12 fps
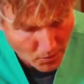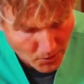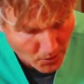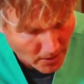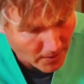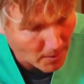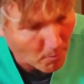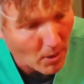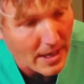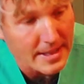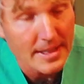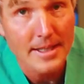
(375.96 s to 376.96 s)
when they're in the
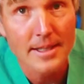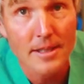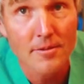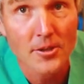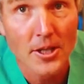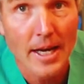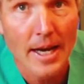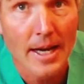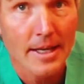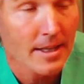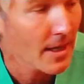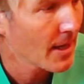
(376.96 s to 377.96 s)
presence of your
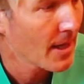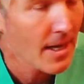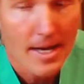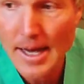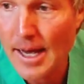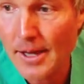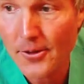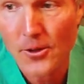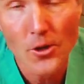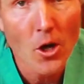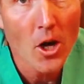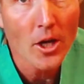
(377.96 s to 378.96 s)
cat. And they're
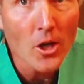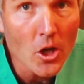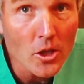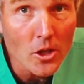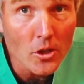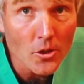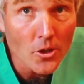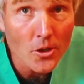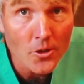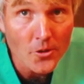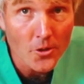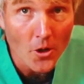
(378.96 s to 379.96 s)
not on
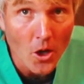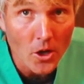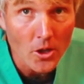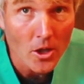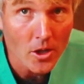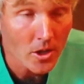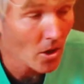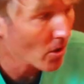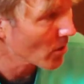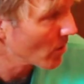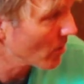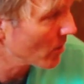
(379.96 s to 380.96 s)
alert, they're not on
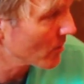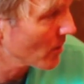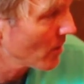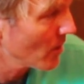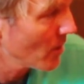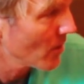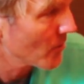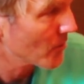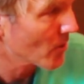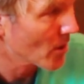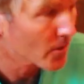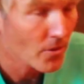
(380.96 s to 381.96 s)
guard,
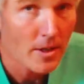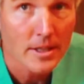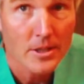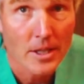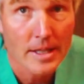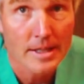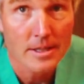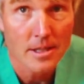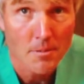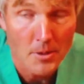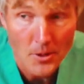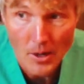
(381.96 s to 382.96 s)
they're not trying to chase
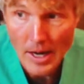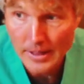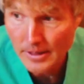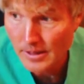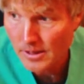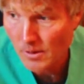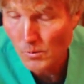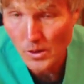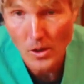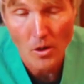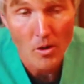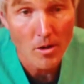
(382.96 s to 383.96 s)
them, and they're acting
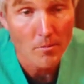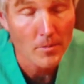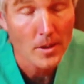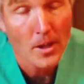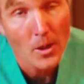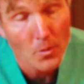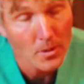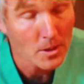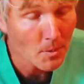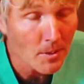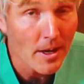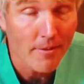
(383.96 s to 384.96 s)
somewhat calm. Which I
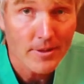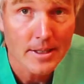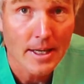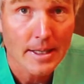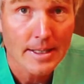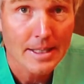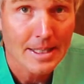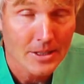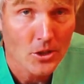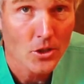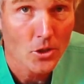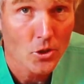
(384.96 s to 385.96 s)
really haven't done
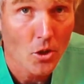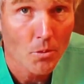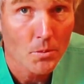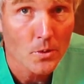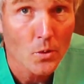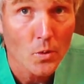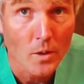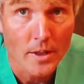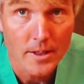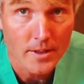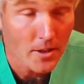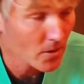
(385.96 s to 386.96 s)
as good a job with Tula,
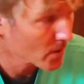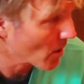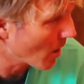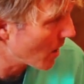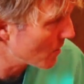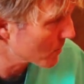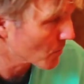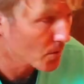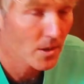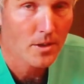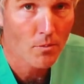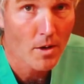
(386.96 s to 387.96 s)
because there's times where
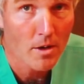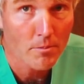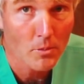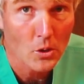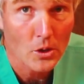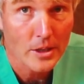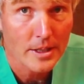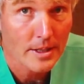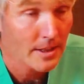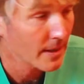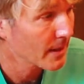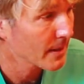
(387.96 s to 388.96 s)
she's around
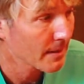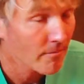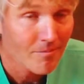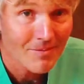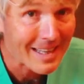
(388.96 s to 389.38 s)
Murray and